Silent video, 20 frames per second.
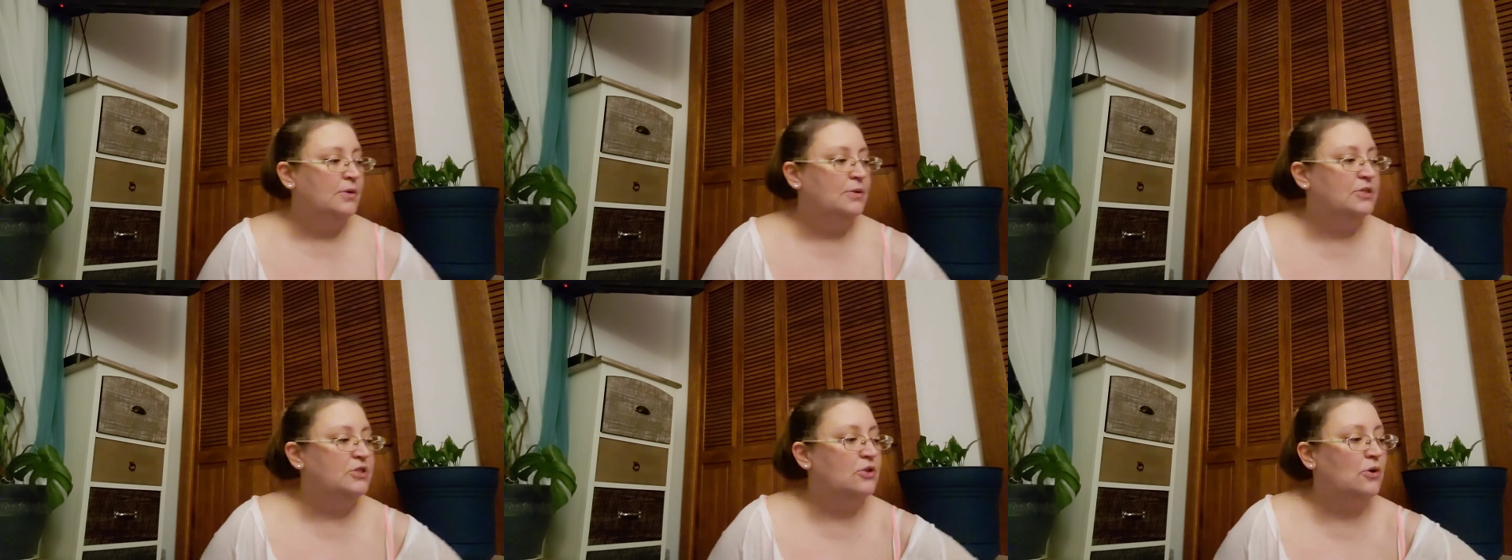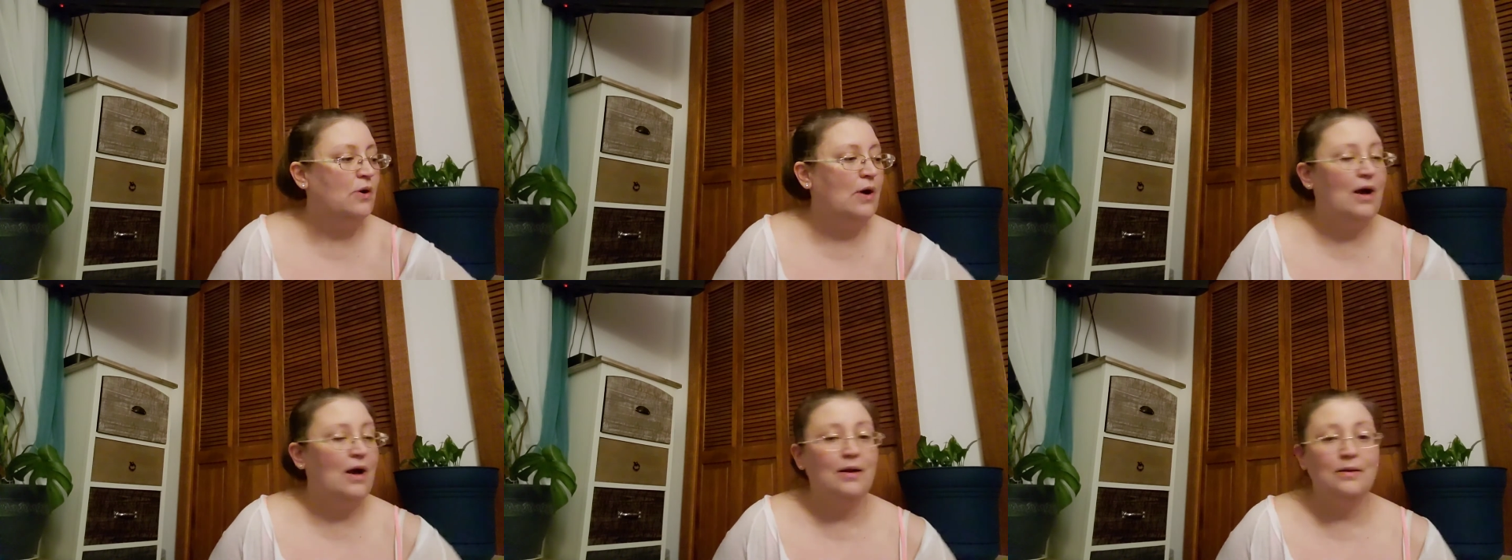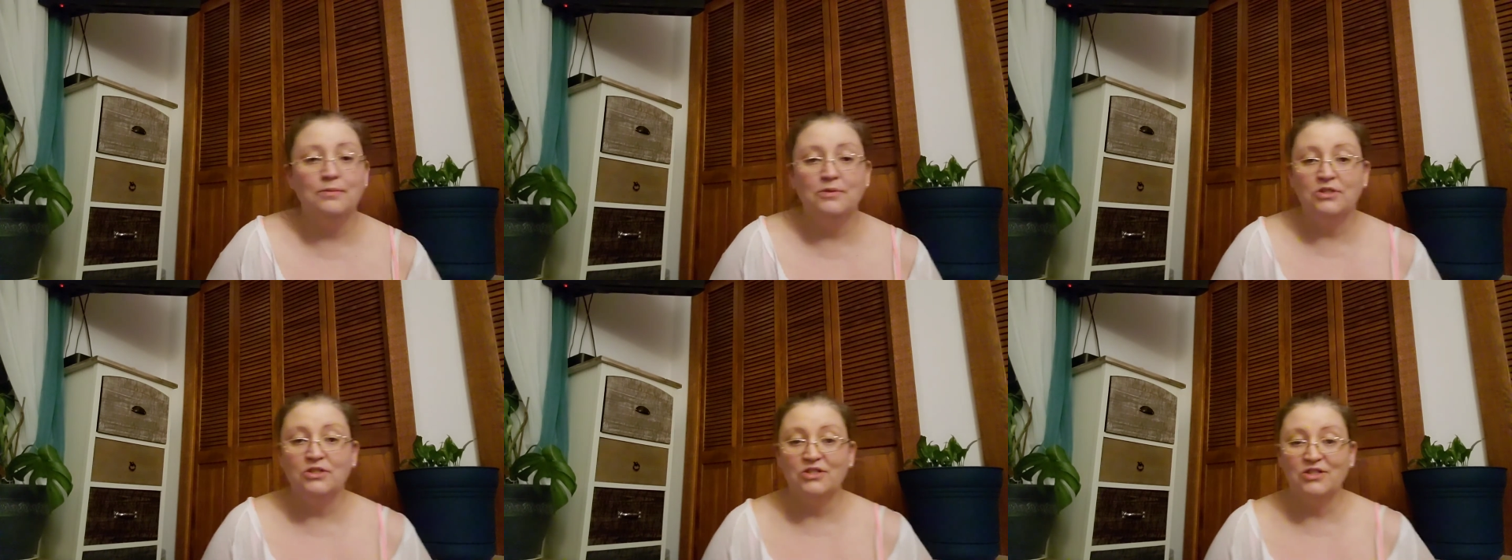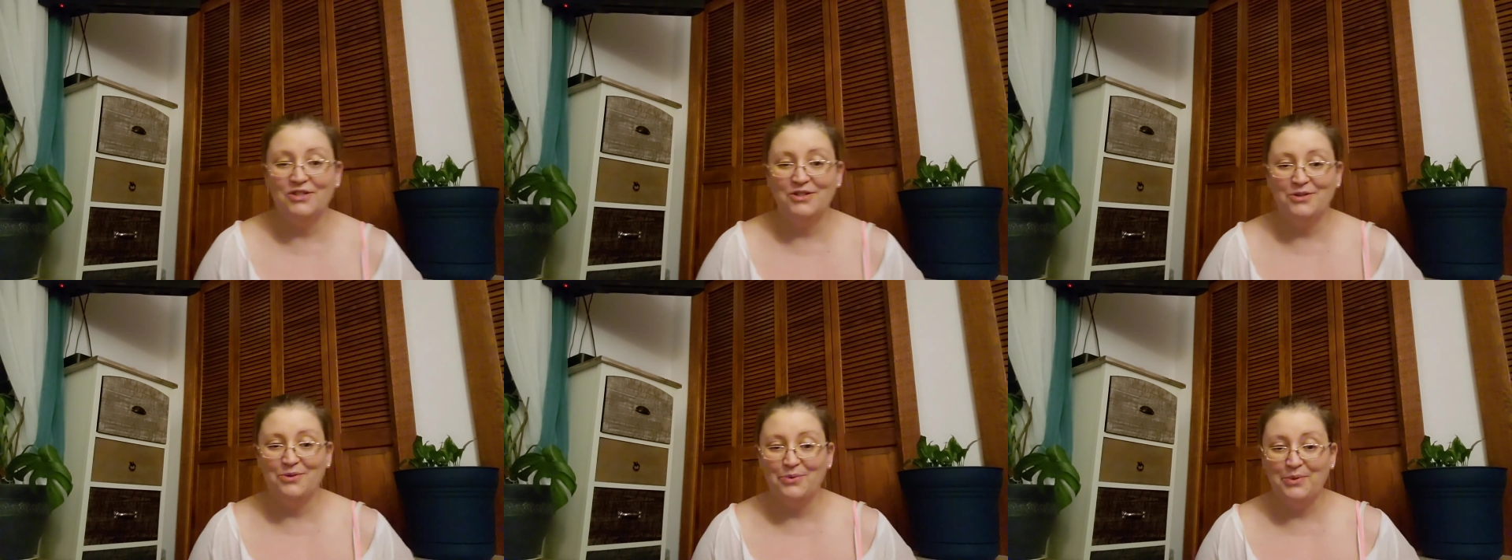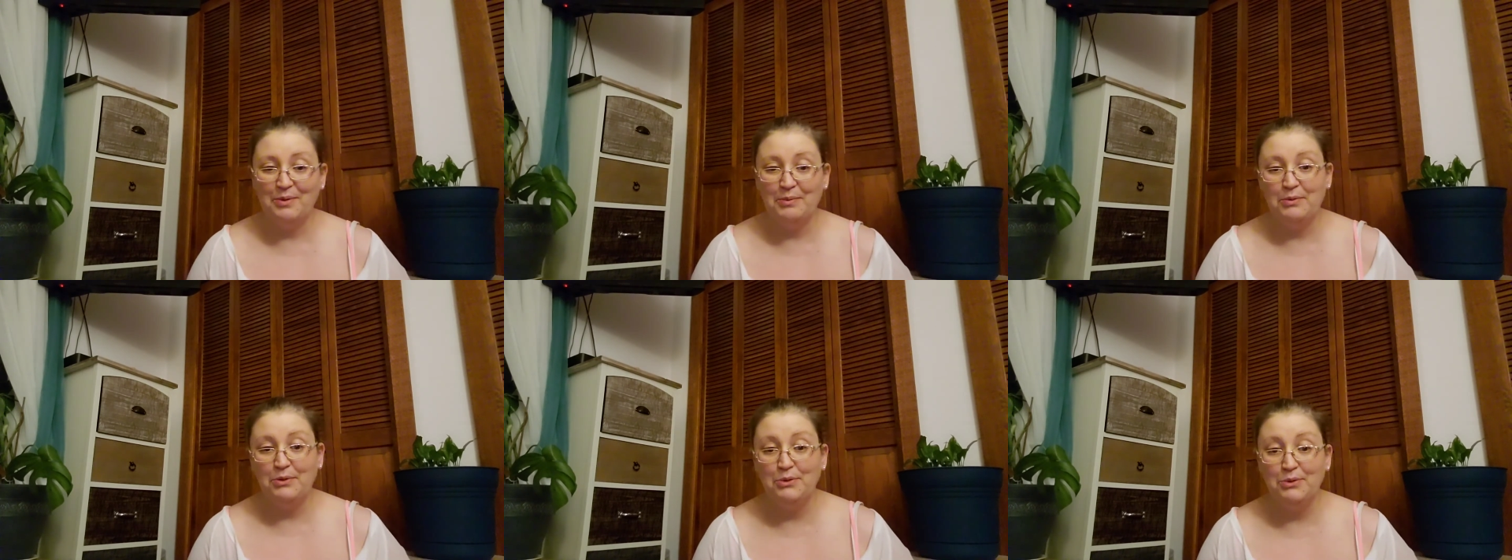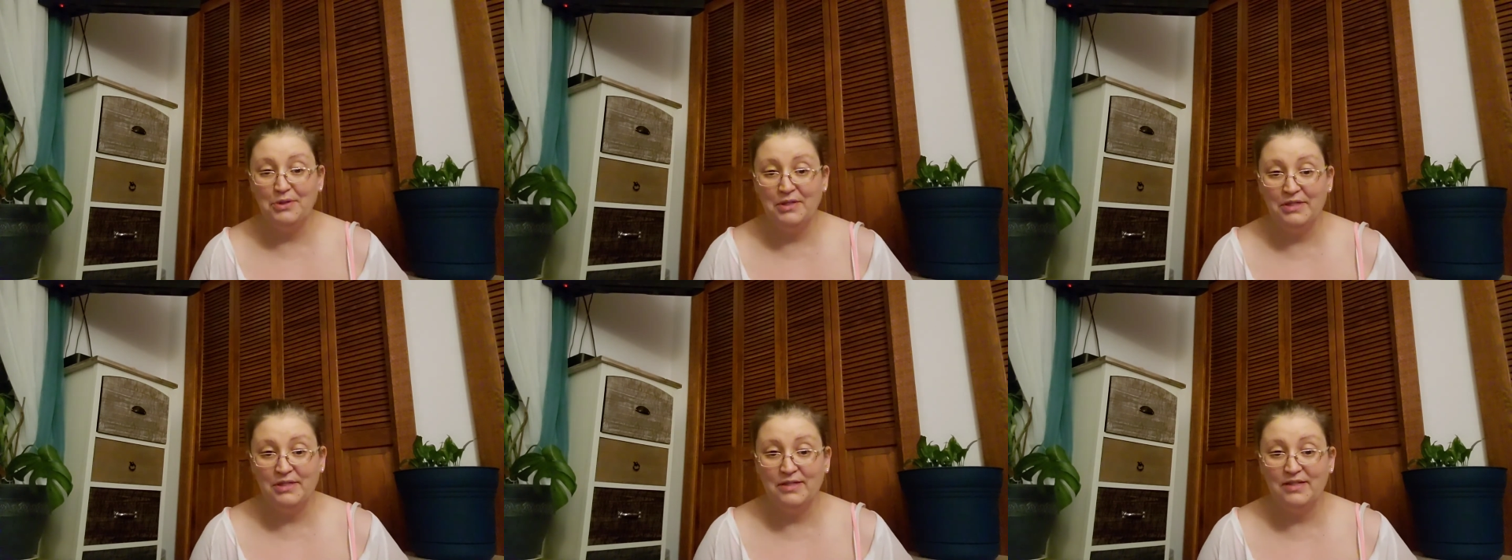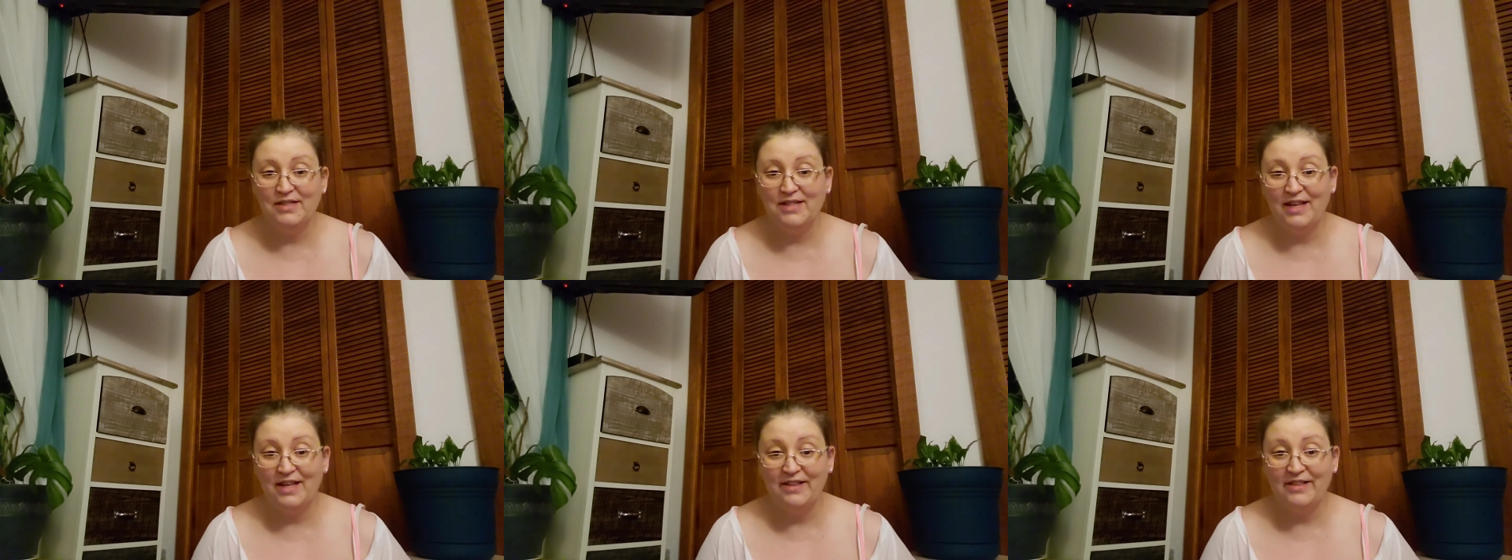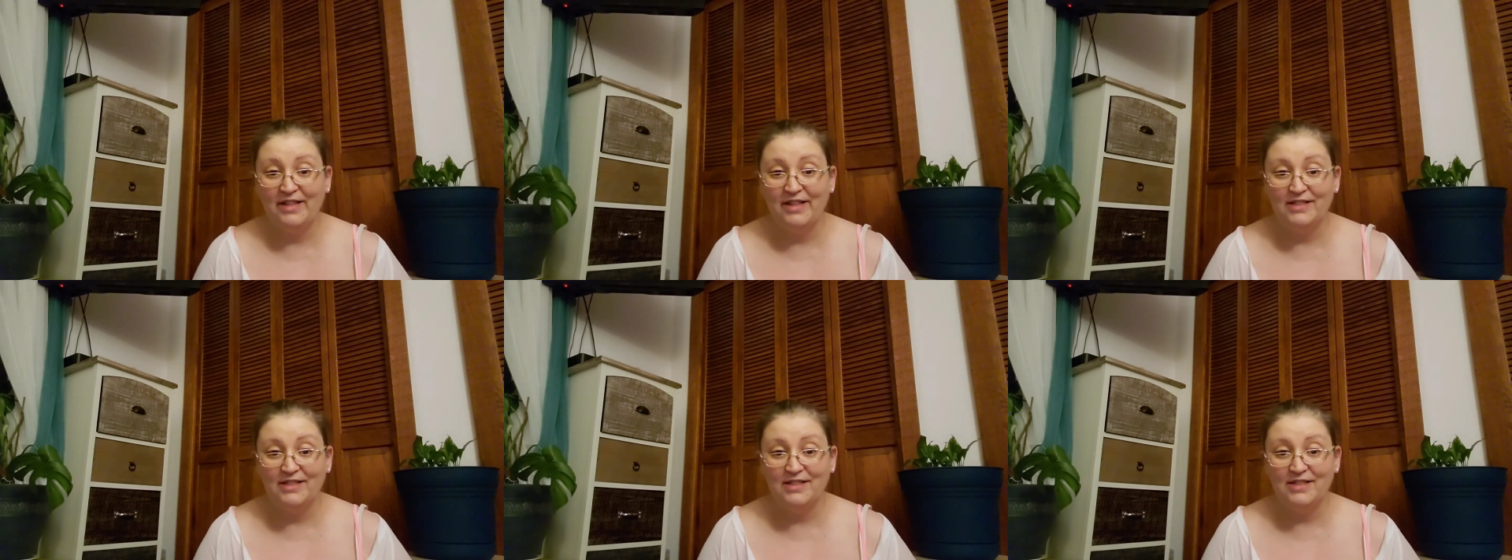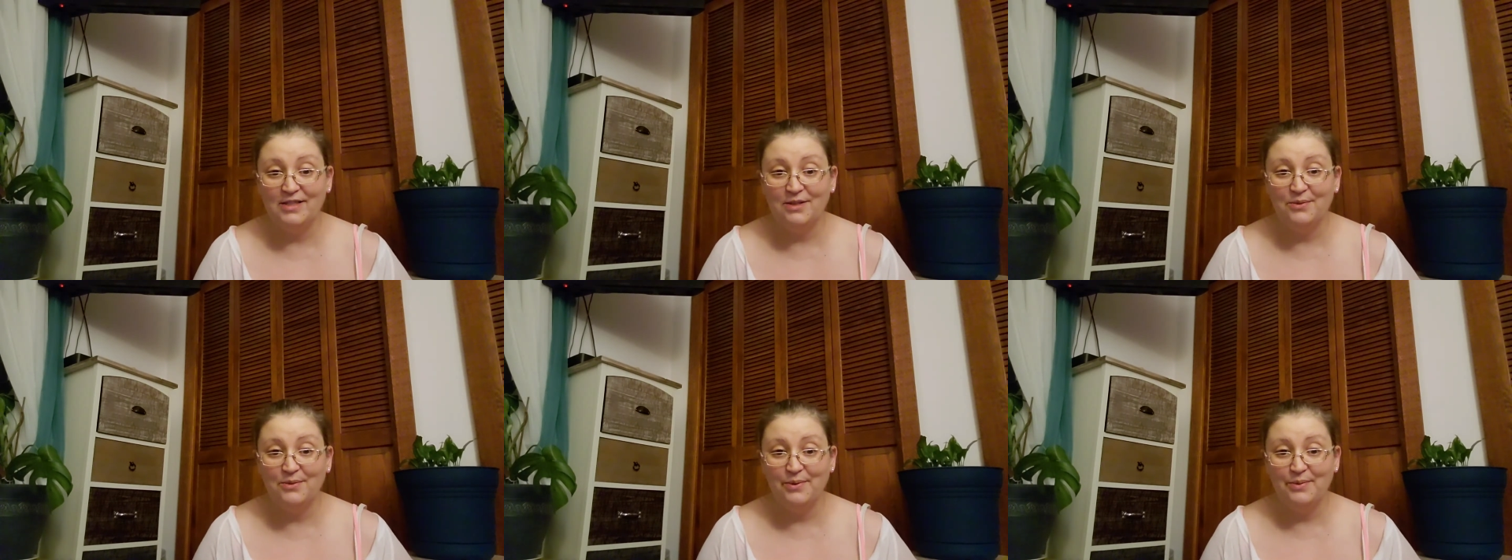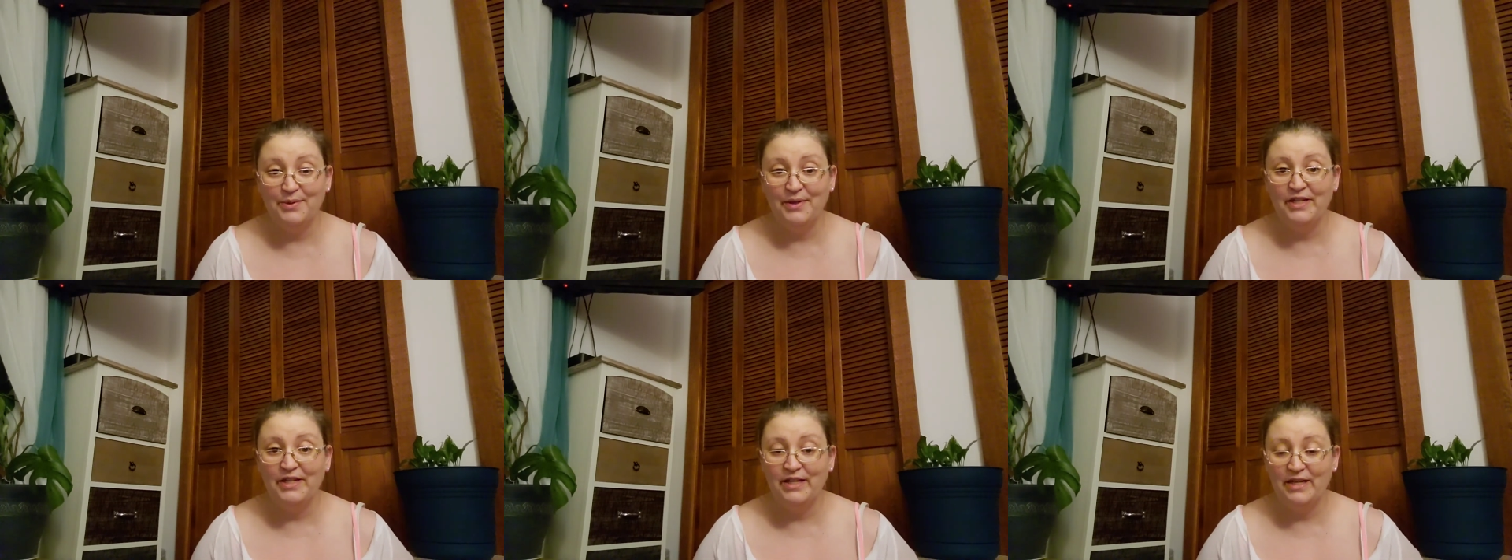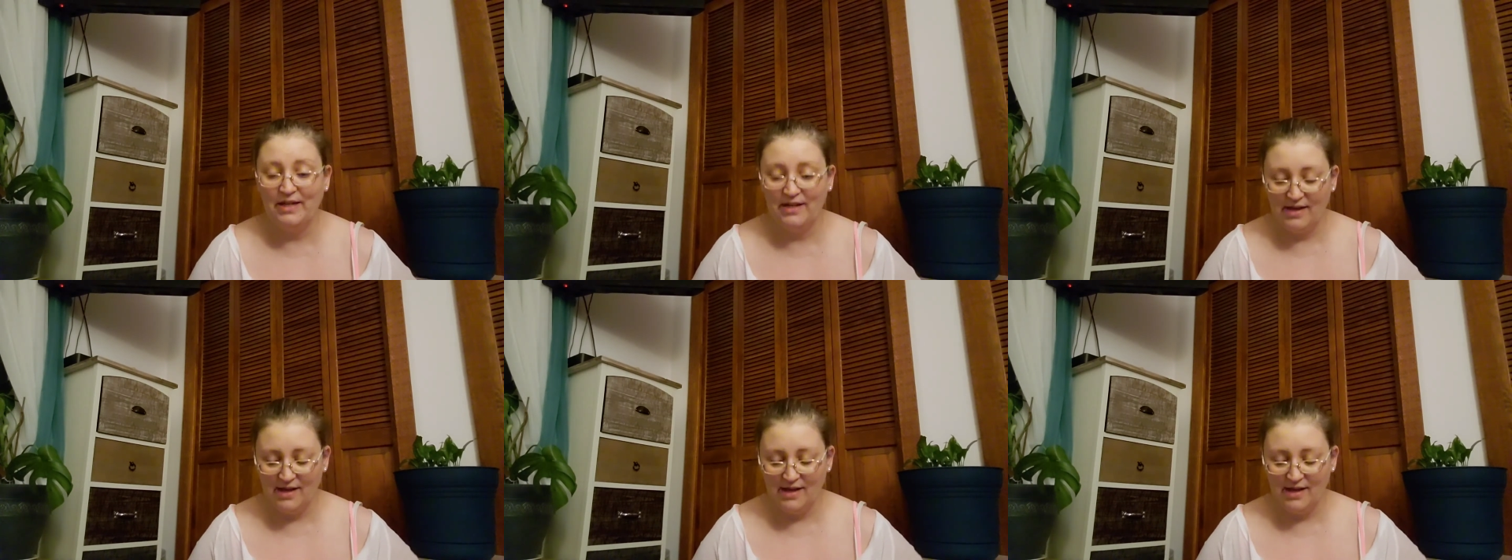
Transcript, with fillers: So I'm just gonna rip through these and let's see what we can